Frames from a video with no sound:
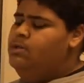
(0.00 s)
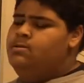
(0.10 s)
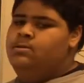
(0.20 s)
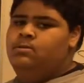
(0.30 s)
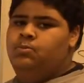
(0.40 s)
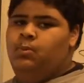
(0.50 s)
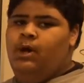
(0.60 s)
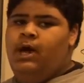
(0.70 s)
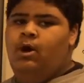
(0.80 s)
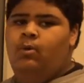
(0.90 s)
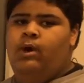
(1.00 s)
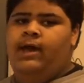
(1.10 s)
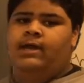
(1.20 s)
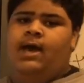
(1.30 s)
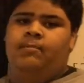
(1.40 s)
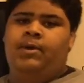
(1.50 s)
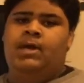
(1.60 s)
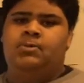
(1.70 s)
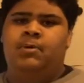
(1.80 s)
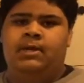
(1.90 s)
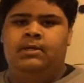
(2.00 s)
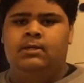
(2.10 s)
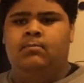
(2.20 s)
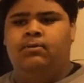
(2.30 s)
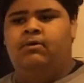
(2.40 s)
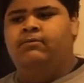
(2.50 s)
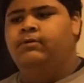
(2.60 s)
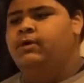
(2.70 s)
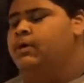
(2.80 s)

this is how I got my expected number